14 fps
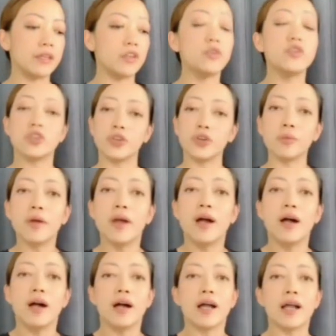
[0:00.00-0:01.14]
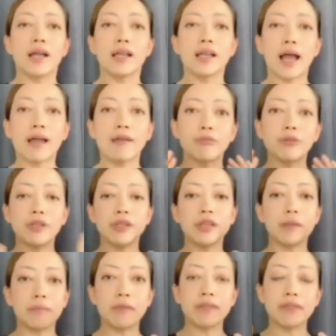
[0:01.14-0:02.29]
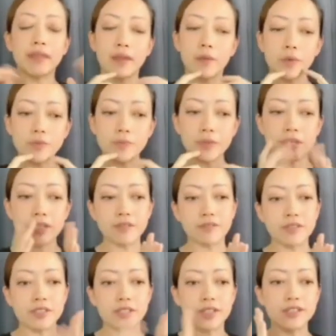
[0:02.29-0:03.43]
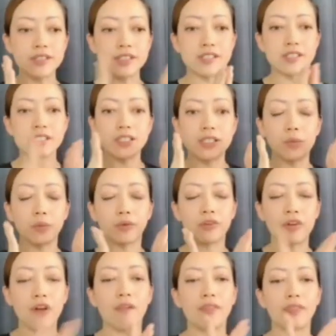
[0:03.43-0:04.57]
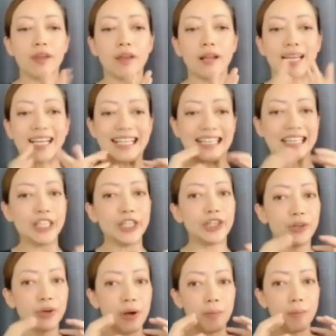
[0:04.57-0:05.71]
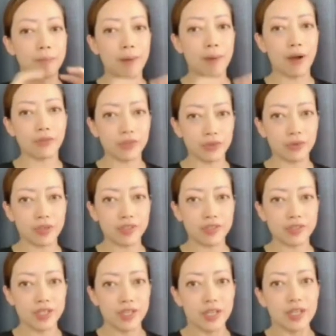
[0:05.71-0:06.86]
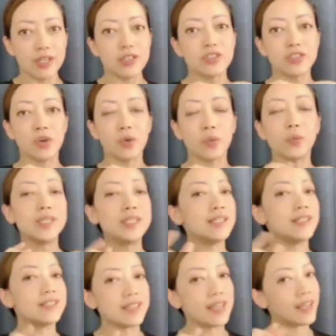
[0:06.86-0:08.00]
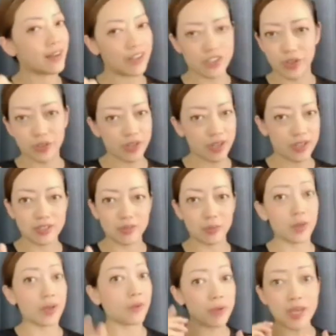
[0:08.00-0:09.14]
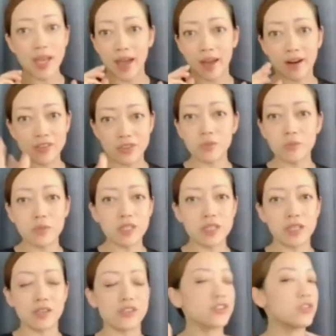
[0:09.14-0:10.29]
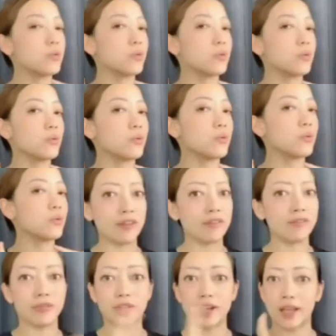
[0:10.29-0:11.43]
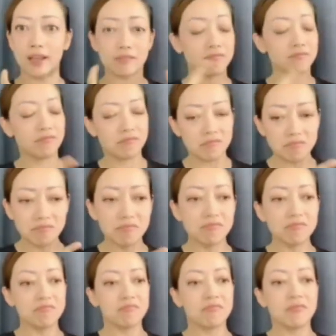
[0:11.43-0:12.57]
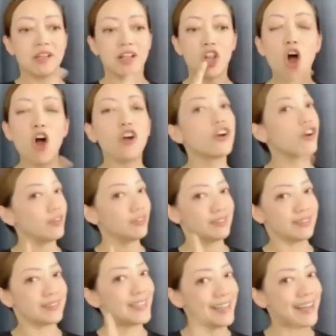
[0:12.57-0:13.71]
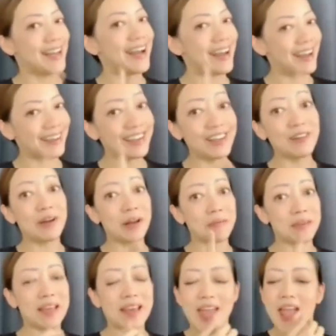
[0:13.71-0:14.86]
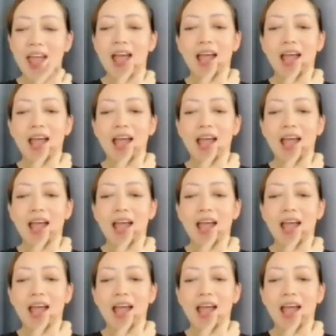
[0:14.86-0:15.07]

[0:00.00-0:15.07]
YouTube, and I fully admit that it was because of us. The consistency was not there, like clear boundaries. So we did take our shortcuts. When we had our Zoom meeting, she was on that thing for like longer than, you know what I mean?